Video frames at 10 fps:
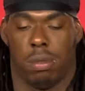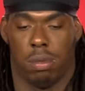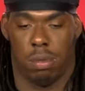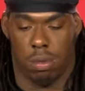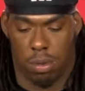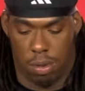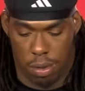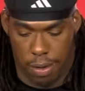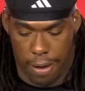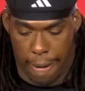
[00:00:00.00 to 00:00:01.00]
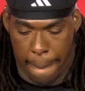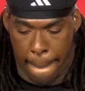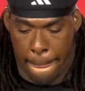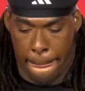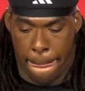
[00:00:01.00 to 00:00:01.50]

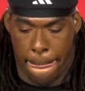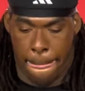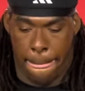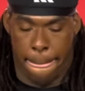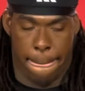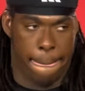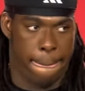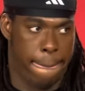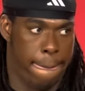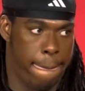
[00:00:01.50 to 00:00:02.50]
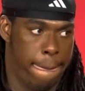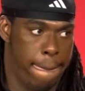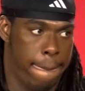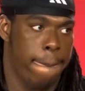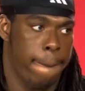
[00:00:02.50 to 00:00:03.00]

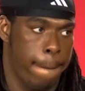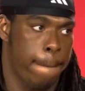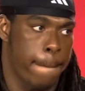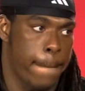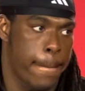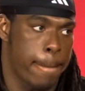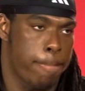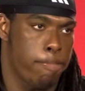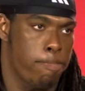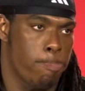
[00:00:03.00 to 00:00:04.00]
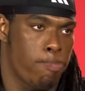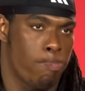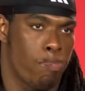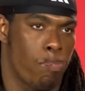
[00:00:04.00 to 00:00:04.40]
(no one is talking)